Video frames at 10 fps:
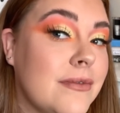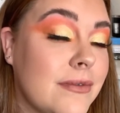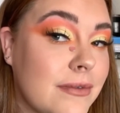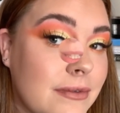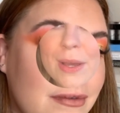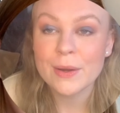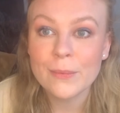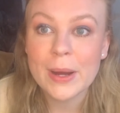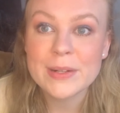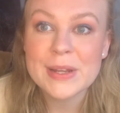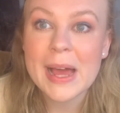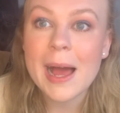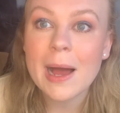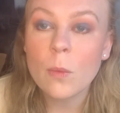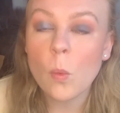So
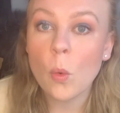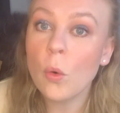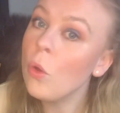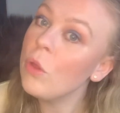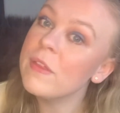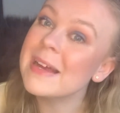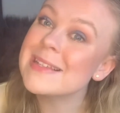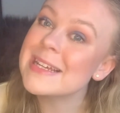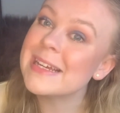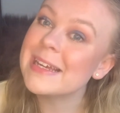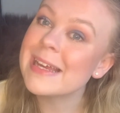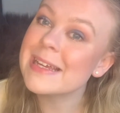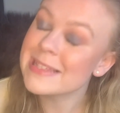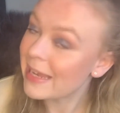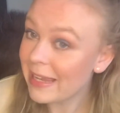now all that
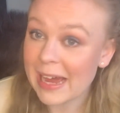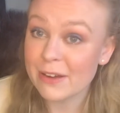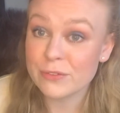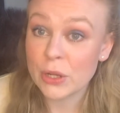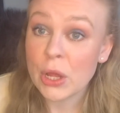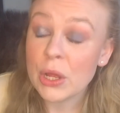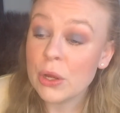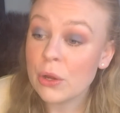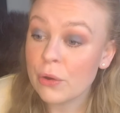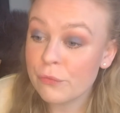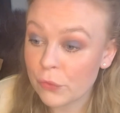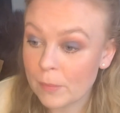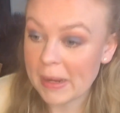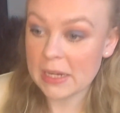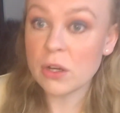is left for
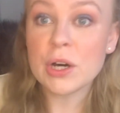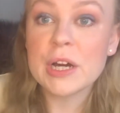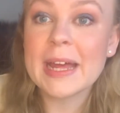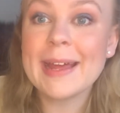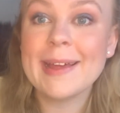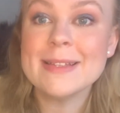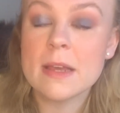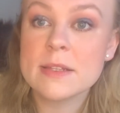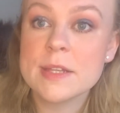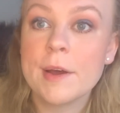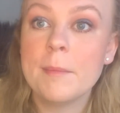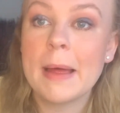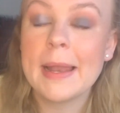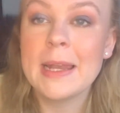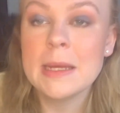my look is some
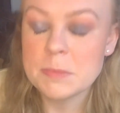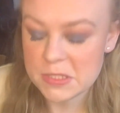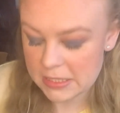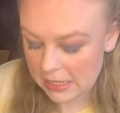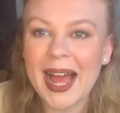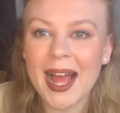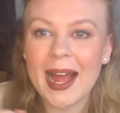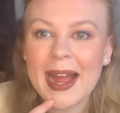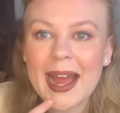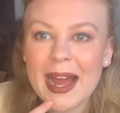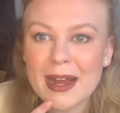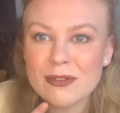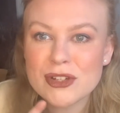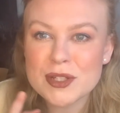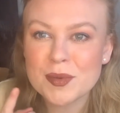lipstick. I
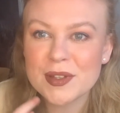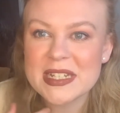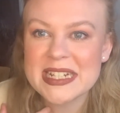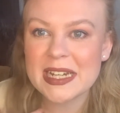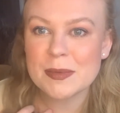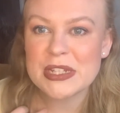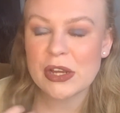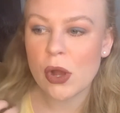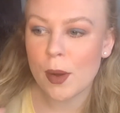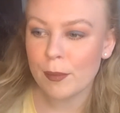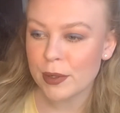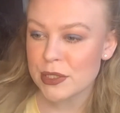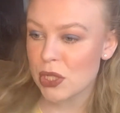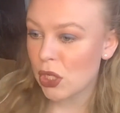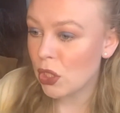have just put this lipstick on, but
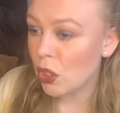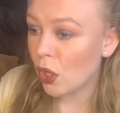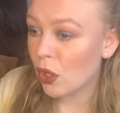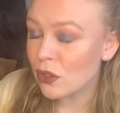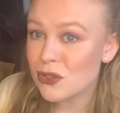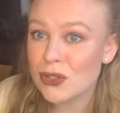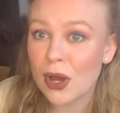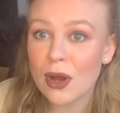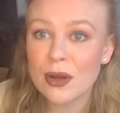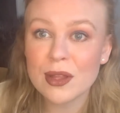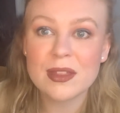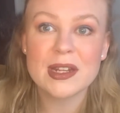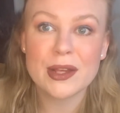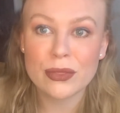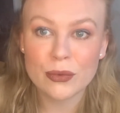it's a lot darker than
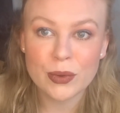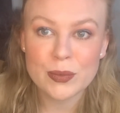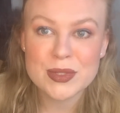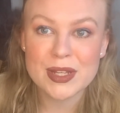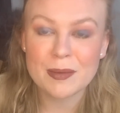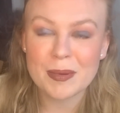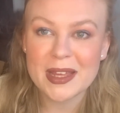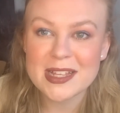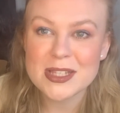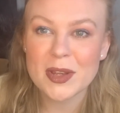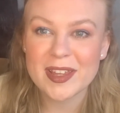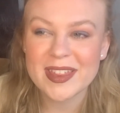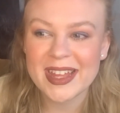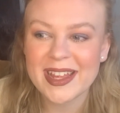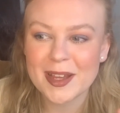I thought it was going to be, so I
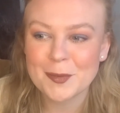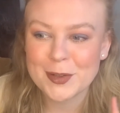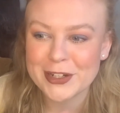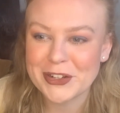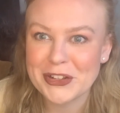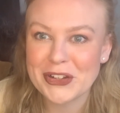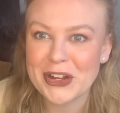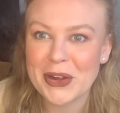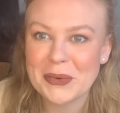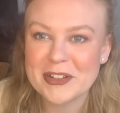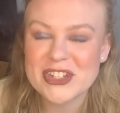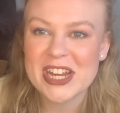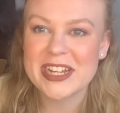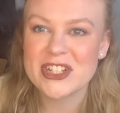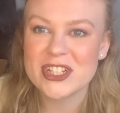think I'm going to go and
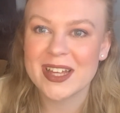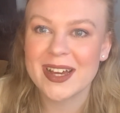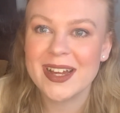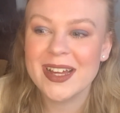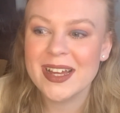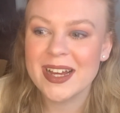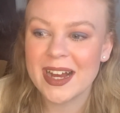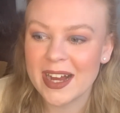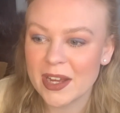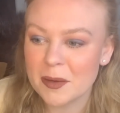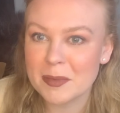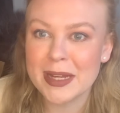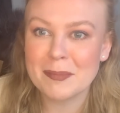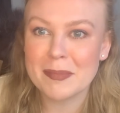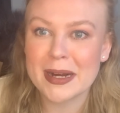change that and come
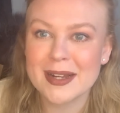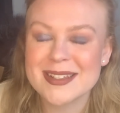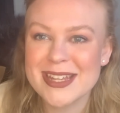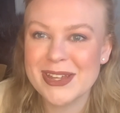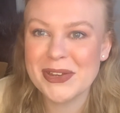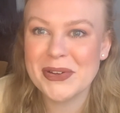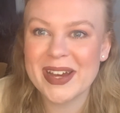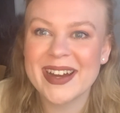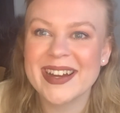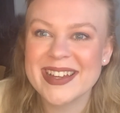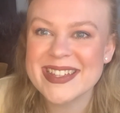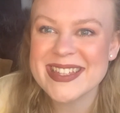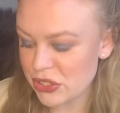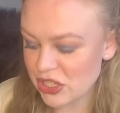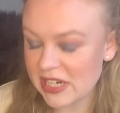back to you guys.
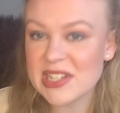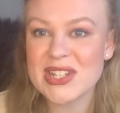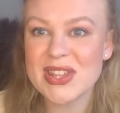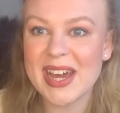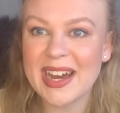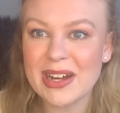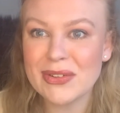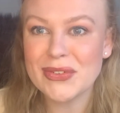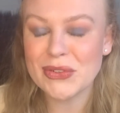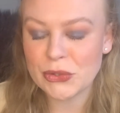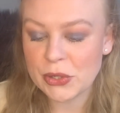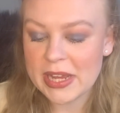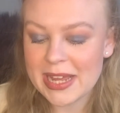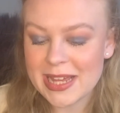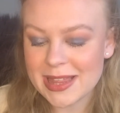Just changed that for
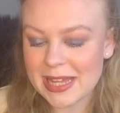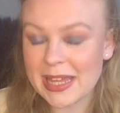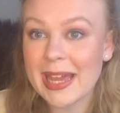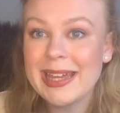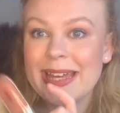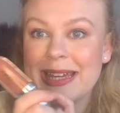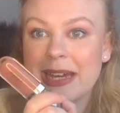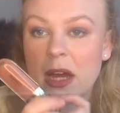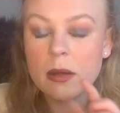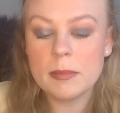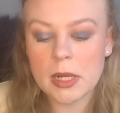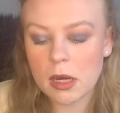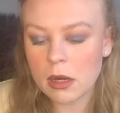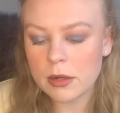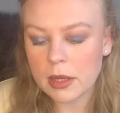the Kiko
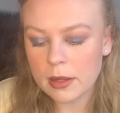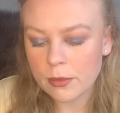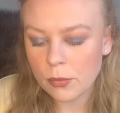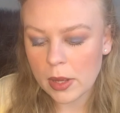Milano